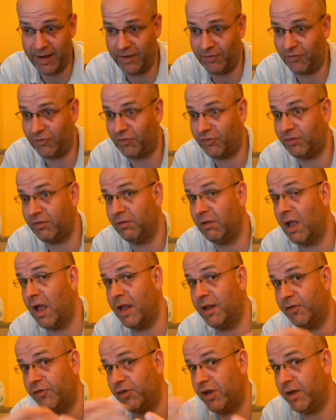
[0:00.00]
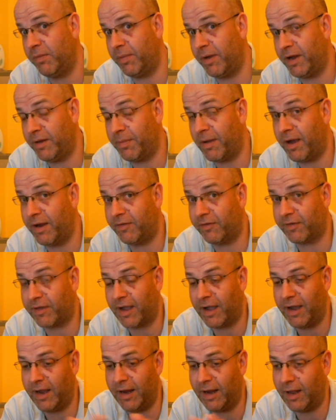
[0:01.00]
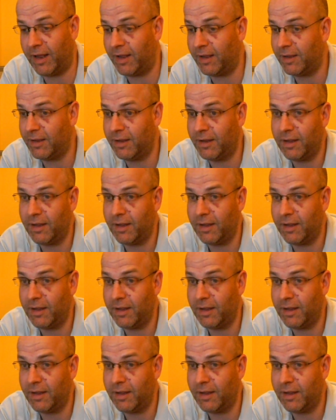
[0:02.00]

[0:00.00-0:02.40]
Edge, the cheap eBay scaler,